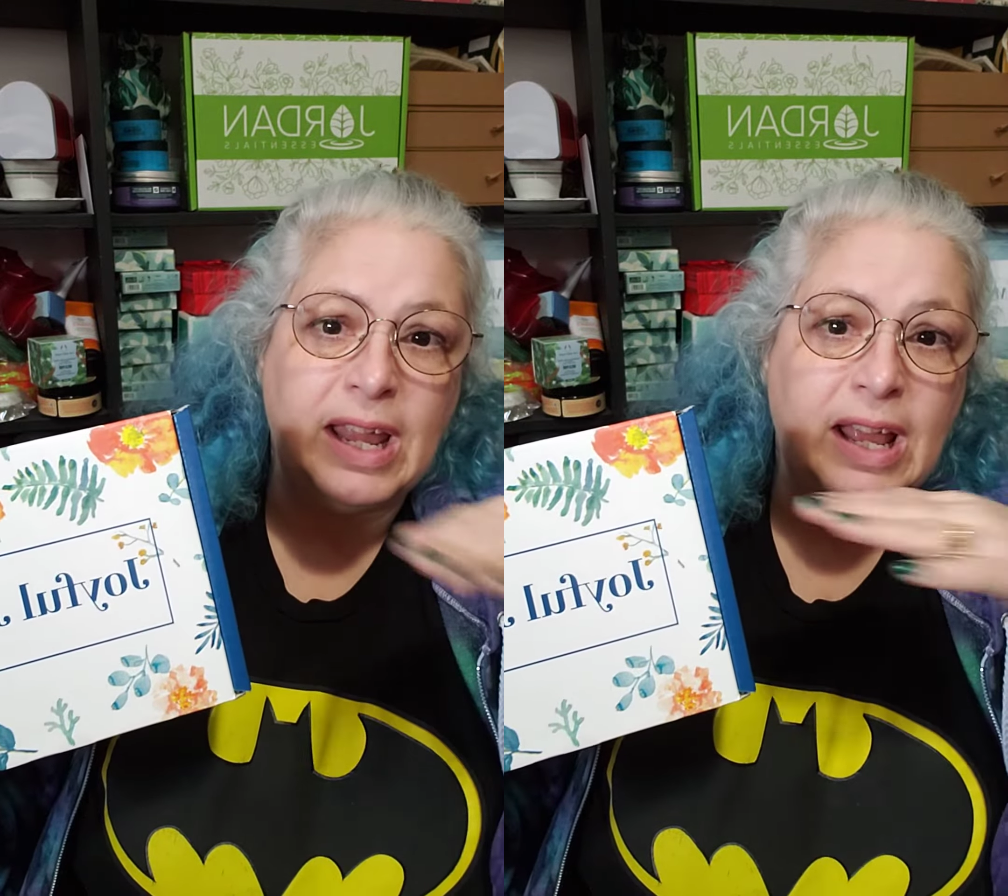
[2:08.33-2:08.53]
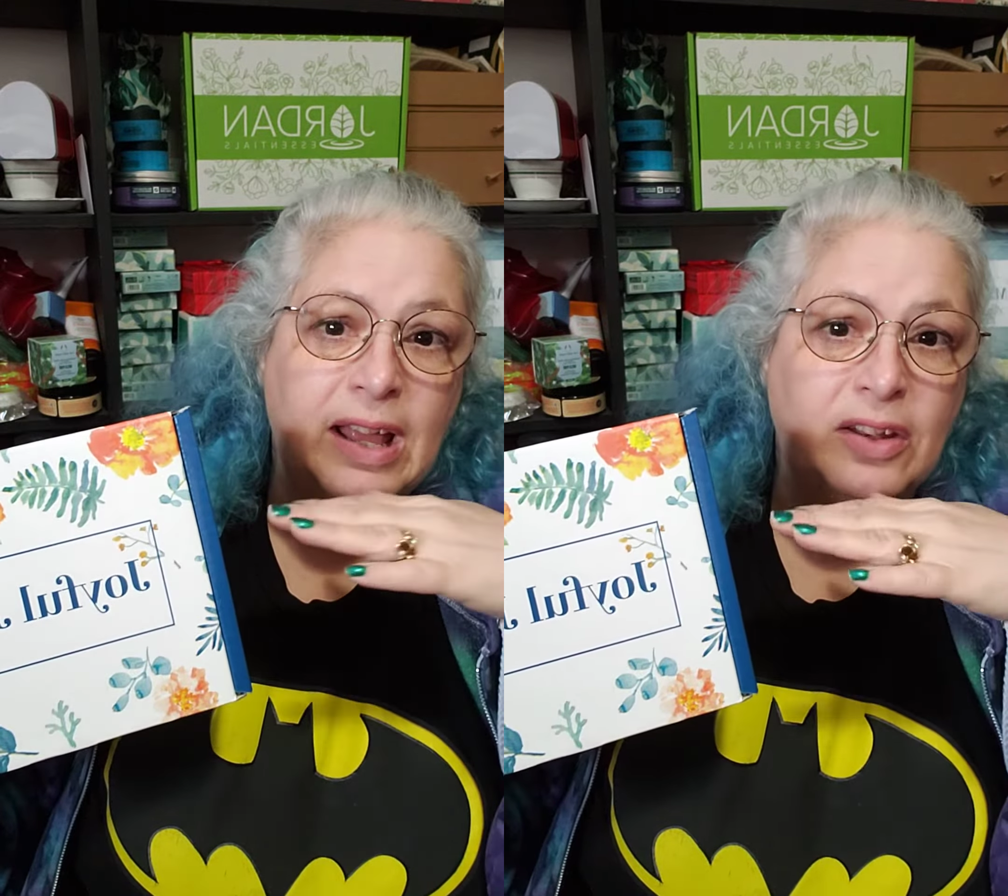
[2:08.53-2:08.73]

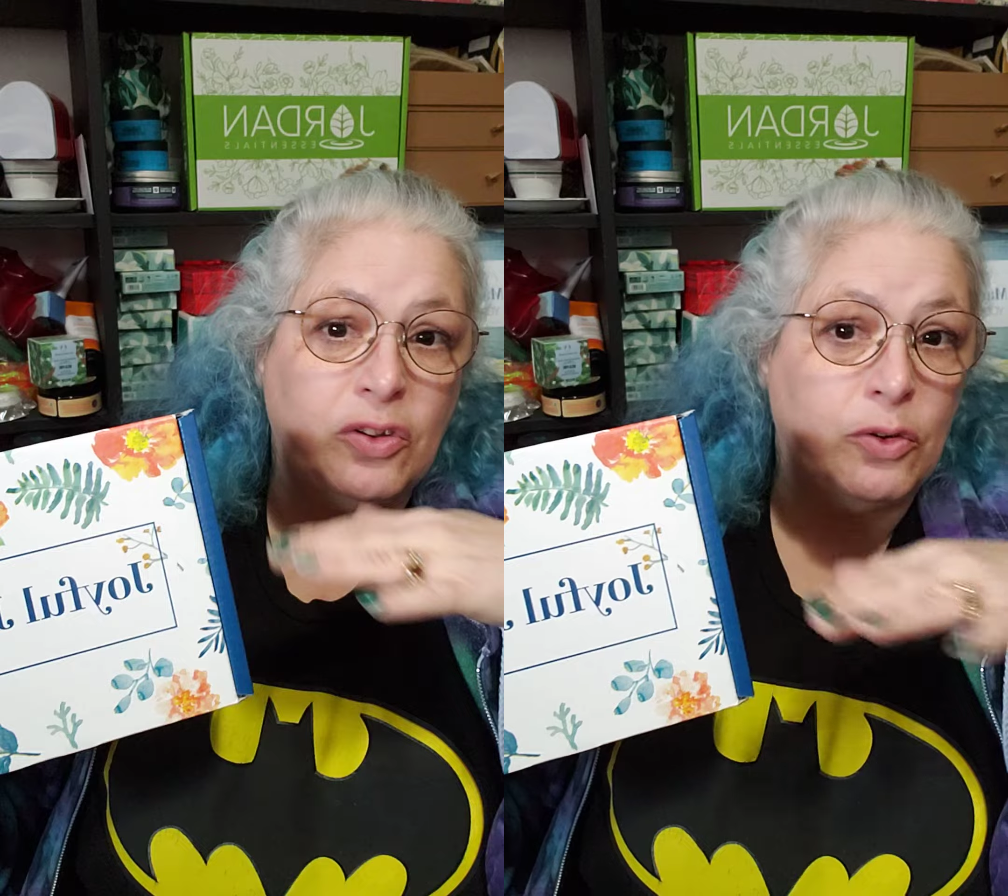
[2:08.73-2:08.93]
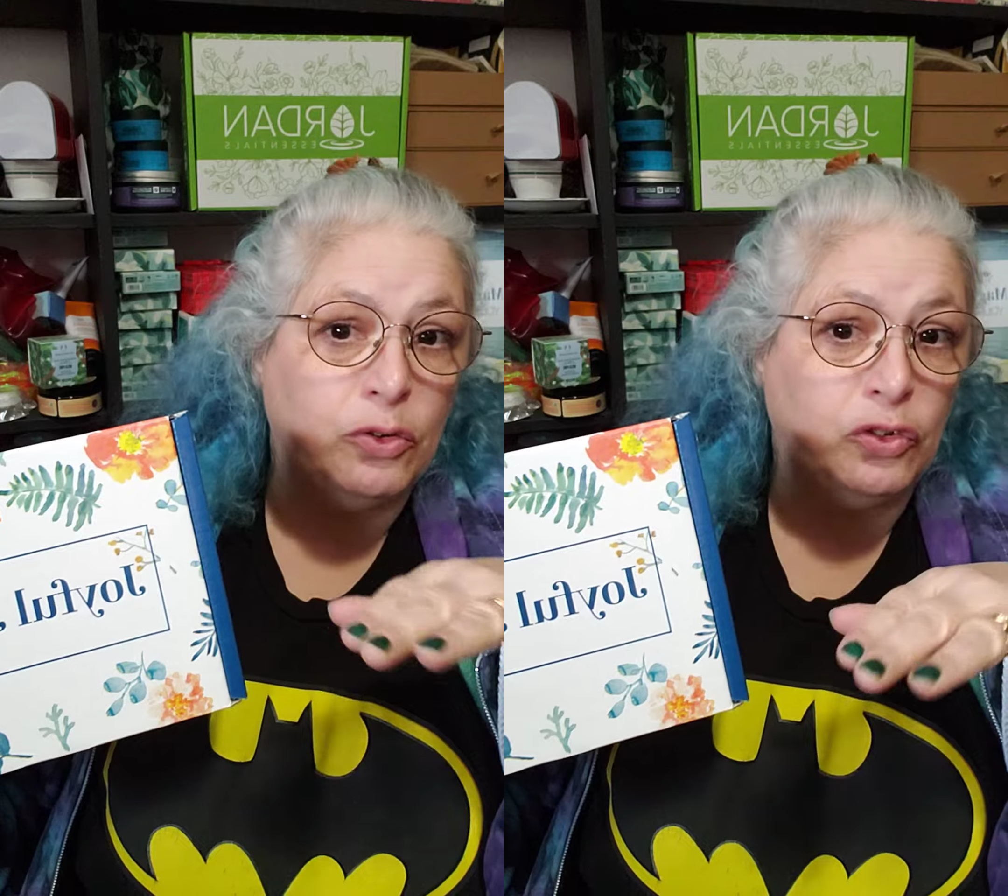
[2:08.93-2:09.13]
and
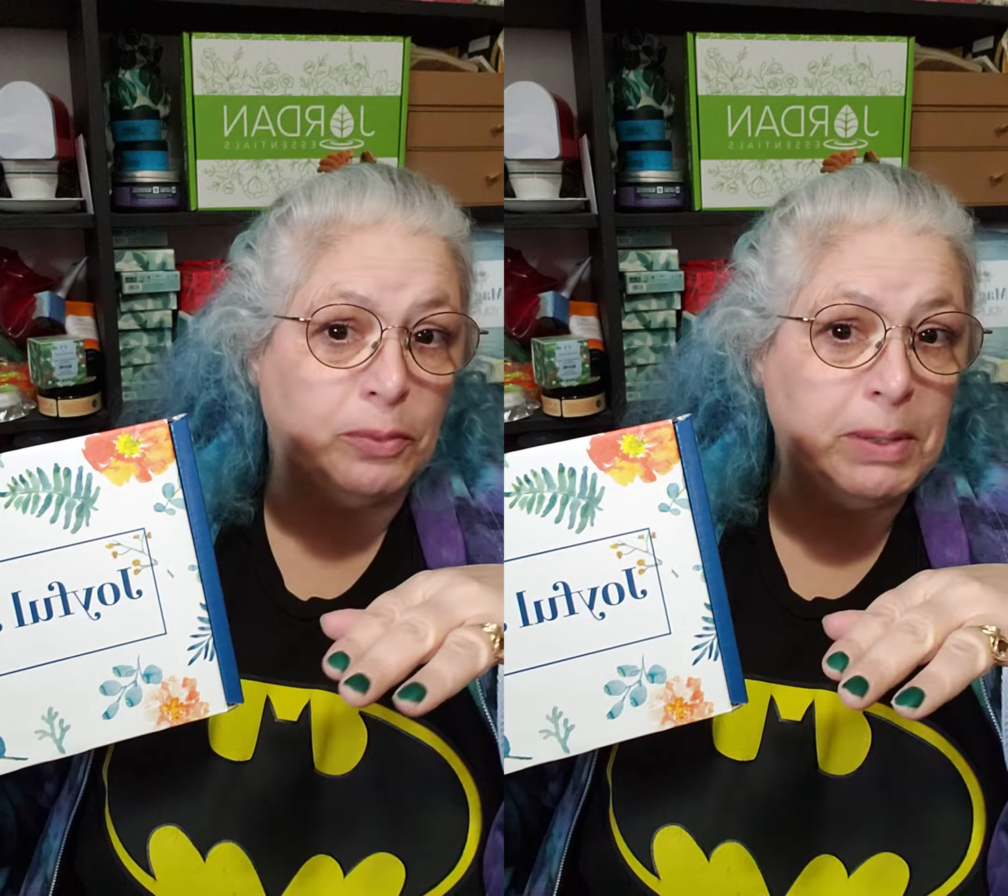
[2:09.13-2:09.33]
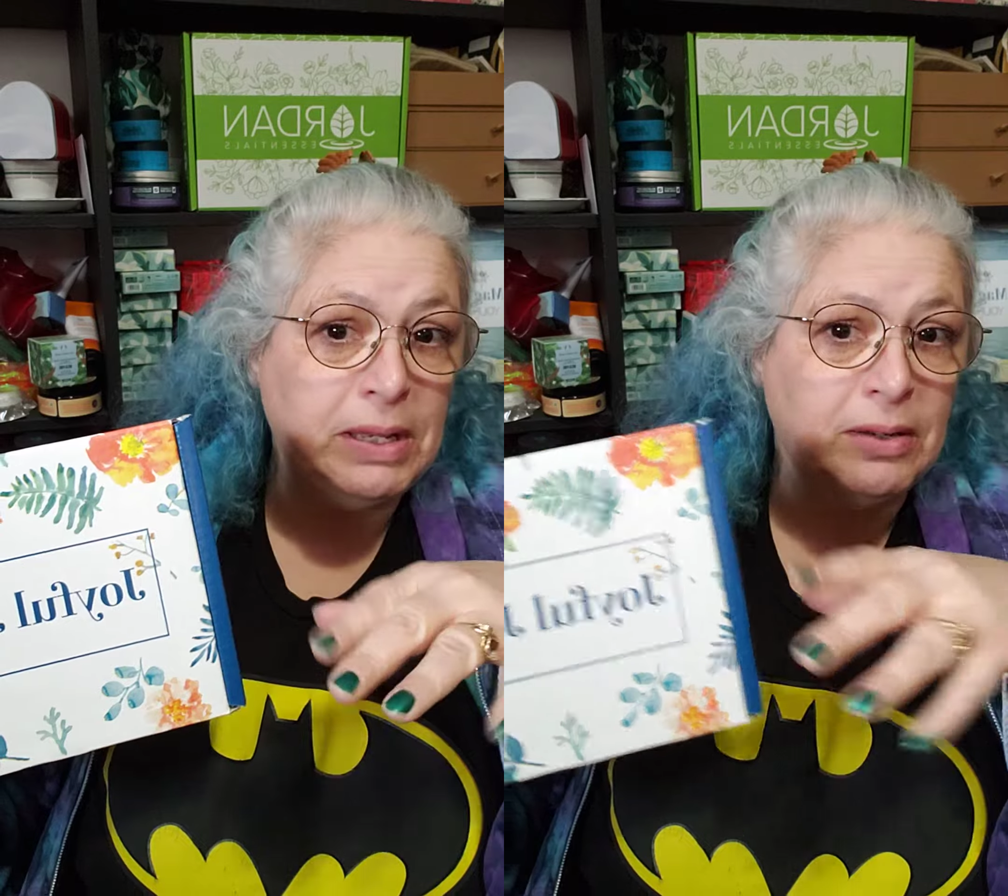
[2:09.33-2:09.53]
no
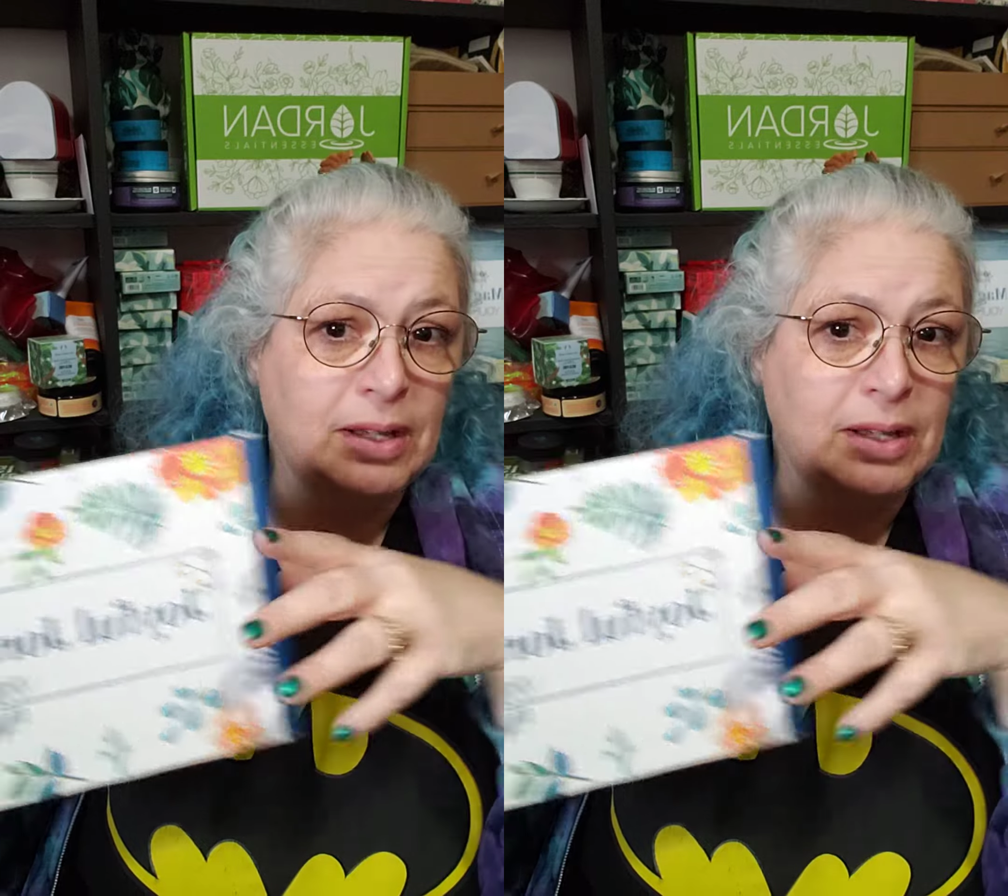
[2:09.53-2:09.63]
shipping.